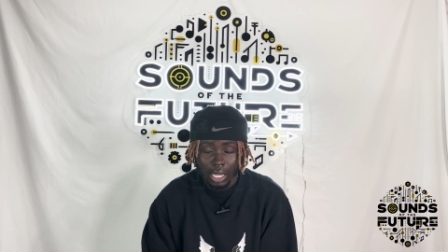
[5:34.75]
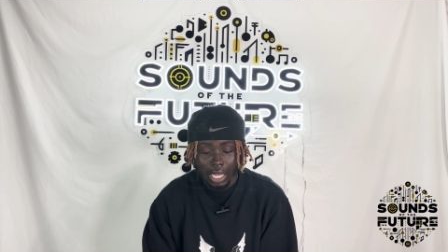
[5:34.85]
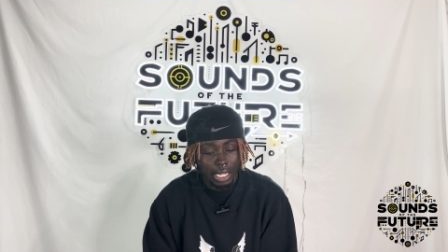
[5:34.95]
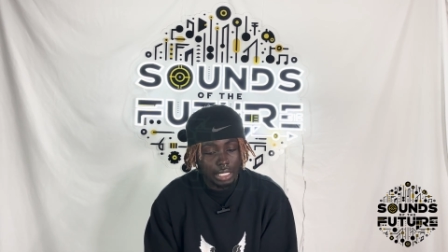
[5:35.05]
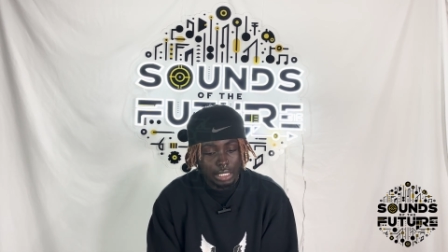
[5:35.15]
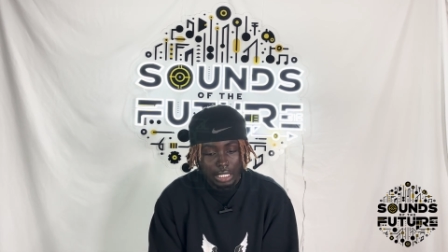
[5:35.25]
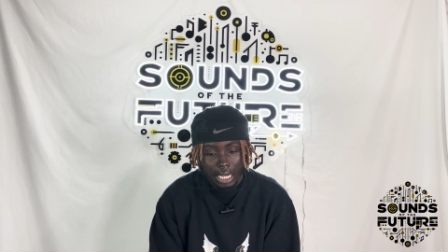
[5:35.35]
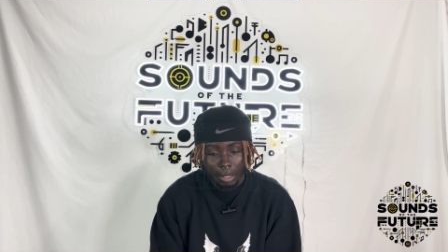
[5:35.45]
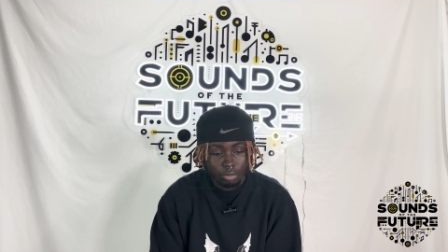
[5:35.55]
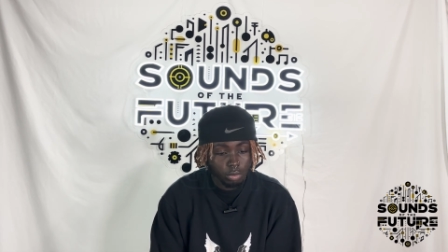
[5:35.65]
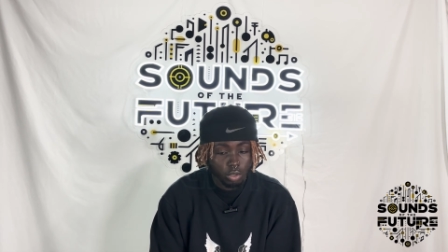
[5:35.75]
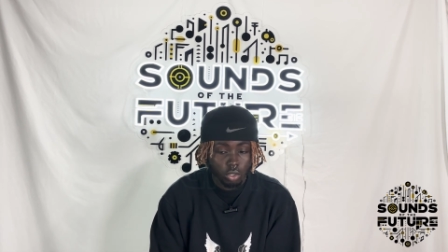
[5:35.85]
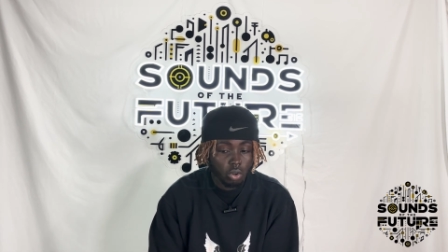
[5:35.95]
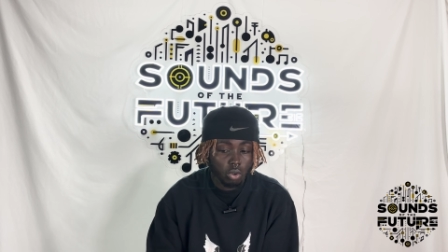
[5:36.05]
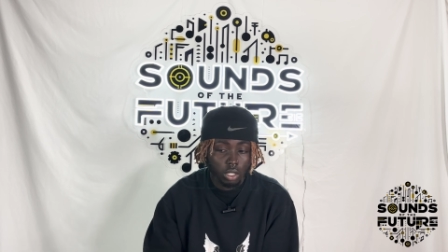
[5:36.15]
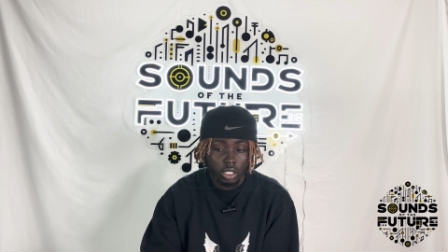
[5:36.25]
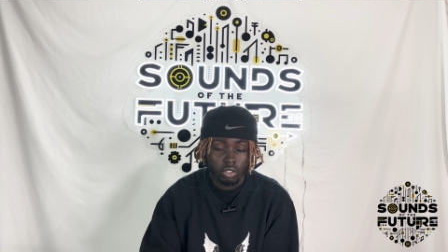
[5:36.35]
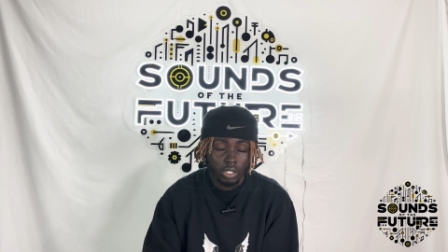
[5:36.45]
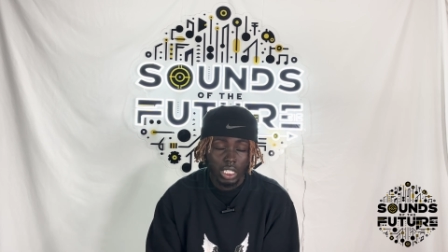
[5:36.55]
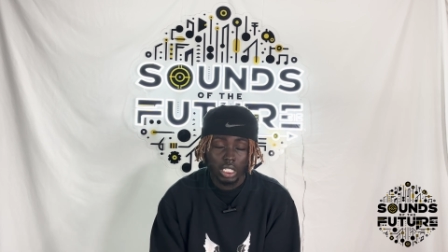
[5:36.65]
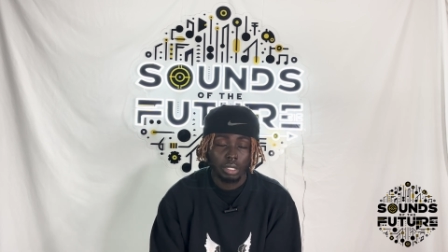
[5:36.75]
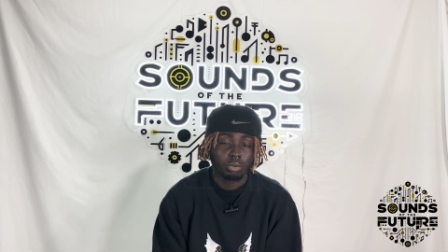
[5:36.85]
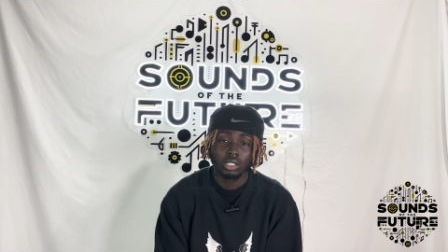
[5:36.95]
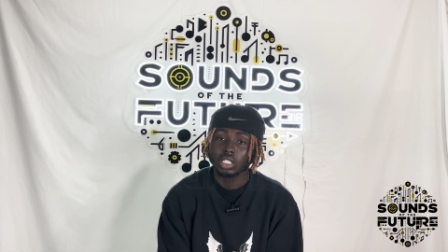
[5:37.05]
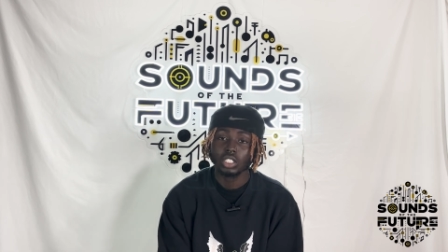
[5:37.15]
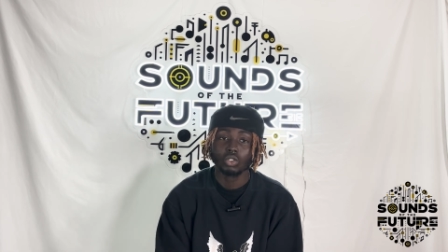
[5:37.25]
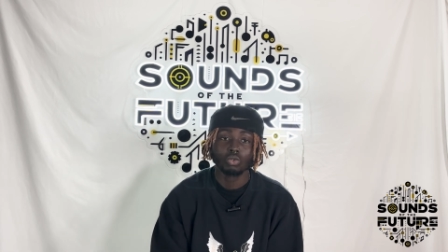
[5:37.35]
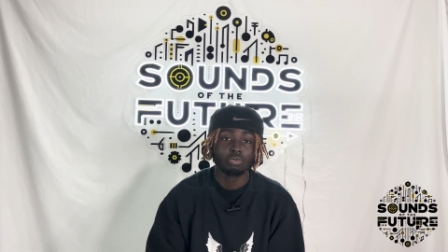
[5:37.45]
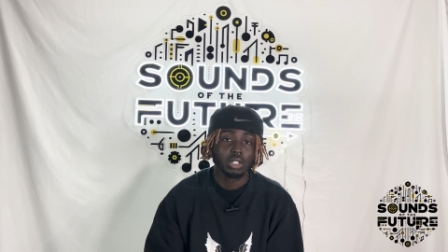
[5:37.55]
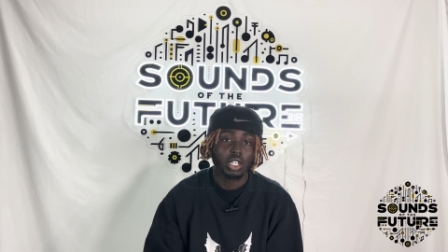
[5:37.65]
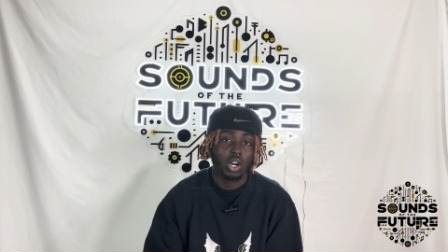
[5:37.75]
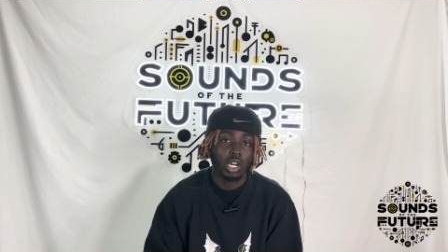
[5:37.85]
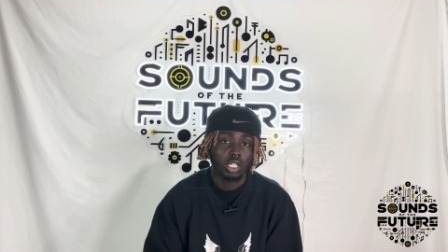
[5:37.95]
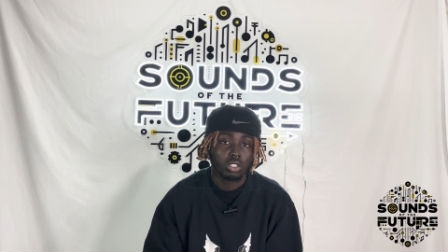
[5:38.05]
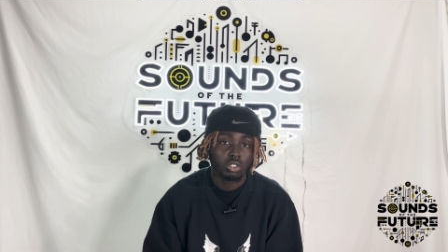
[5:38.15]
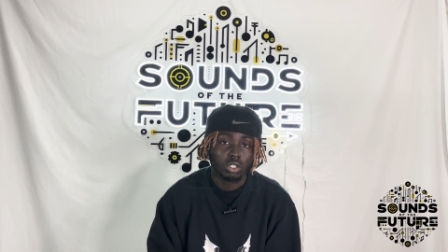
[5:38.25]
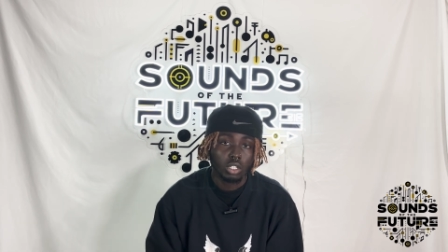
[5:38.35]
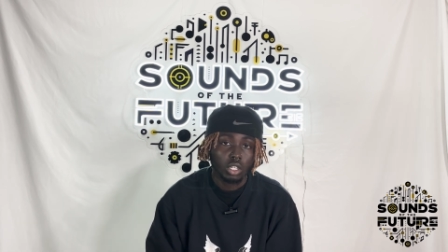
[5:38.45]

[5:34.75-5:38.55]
a lot of these times, bro, the goal of these record labels is to break artists